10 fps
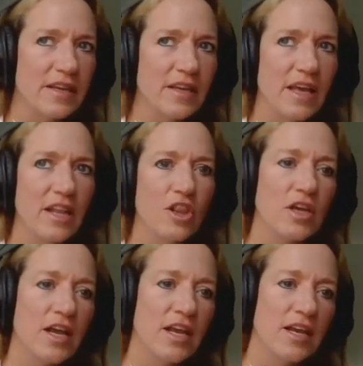and
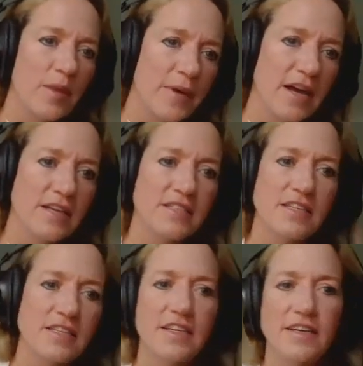looking at the
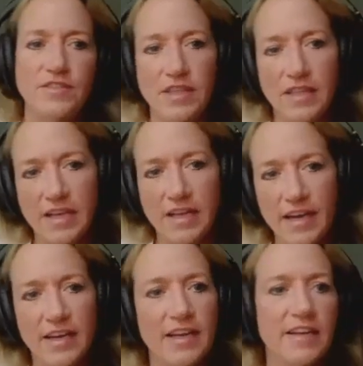positives and the
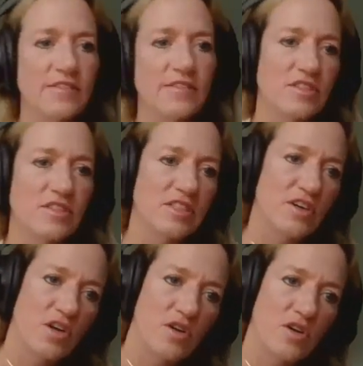negatives and
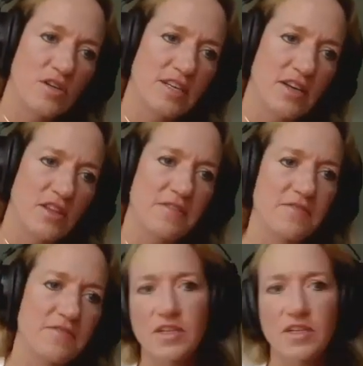start noticing how they
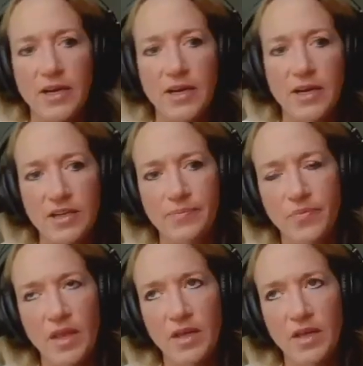feel about it.
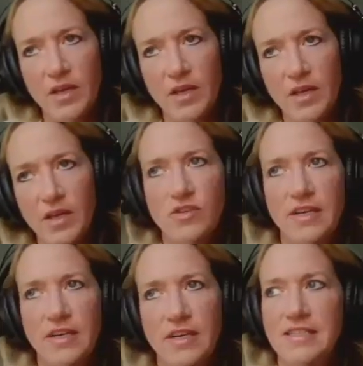We try
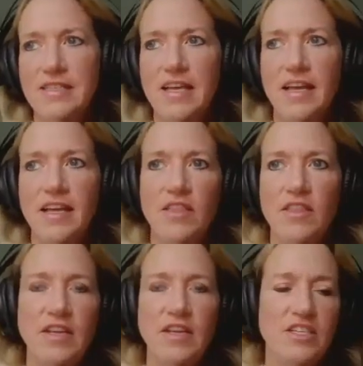not to say that
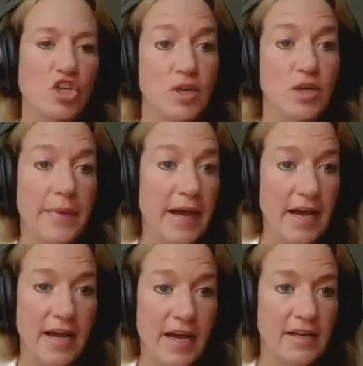it's good or
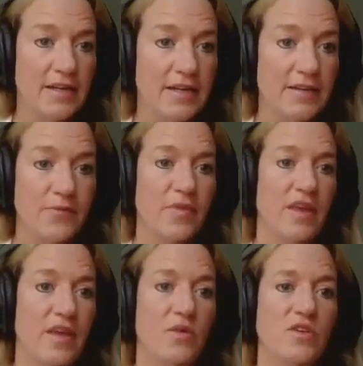bad.
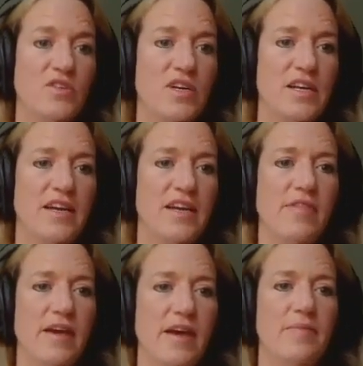We try to have
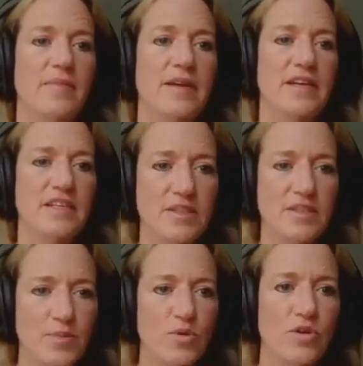them
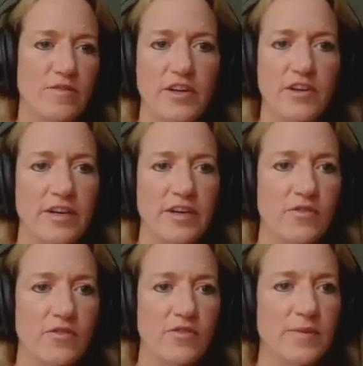explore and figure it out
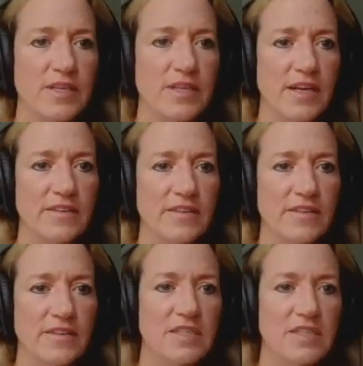for themselves,
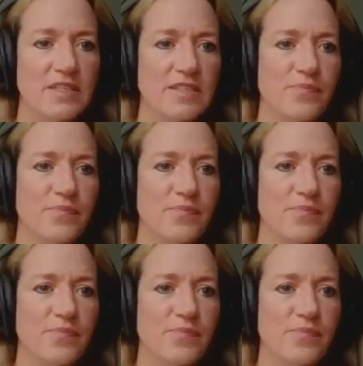because